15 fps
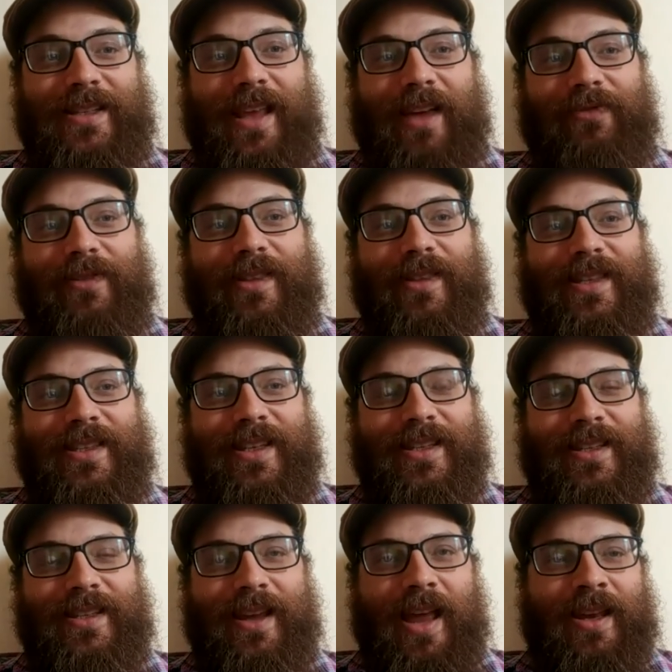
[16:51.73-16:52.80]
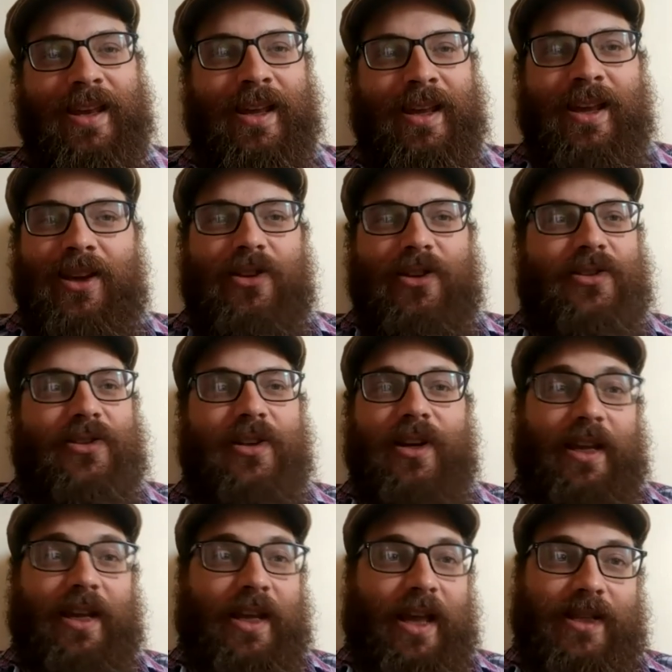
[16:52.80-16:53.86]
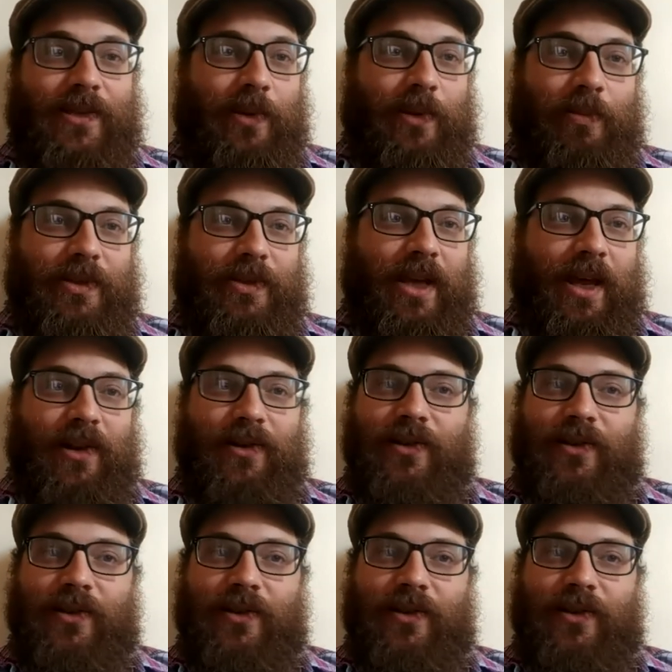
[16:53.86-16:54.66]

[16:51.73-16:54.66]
left of the season yet you're still going to get sweet potatoes.